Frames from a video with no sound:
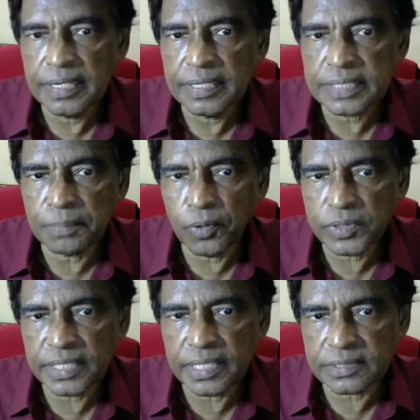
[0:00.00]
Suppose
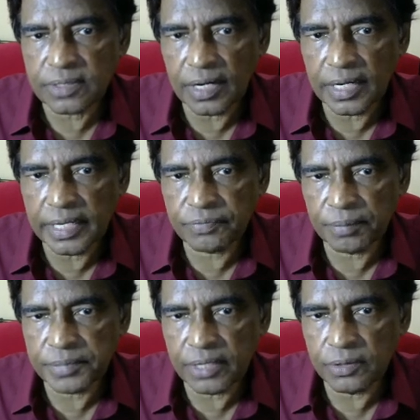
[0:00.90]
it does not lead
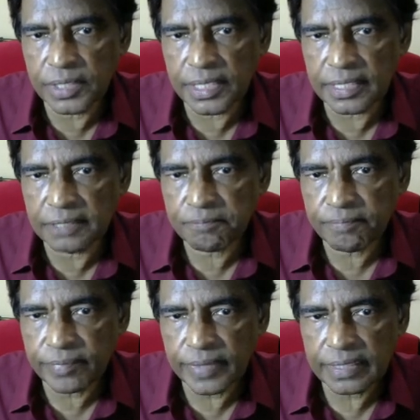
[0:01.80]
from here to here,
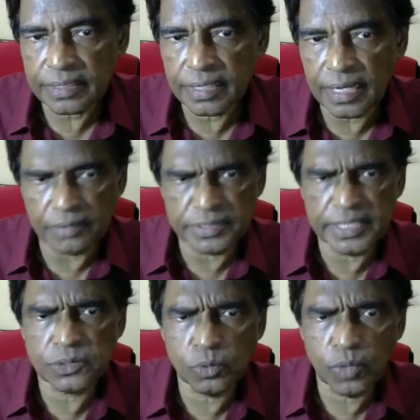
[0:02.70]
I'll say,
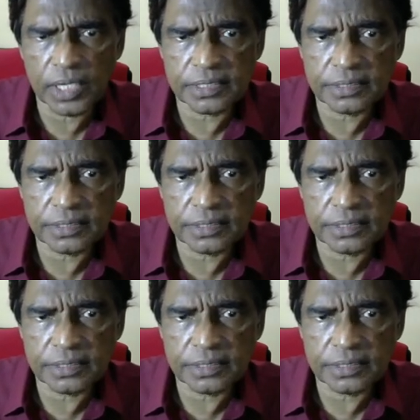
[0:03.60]
so what?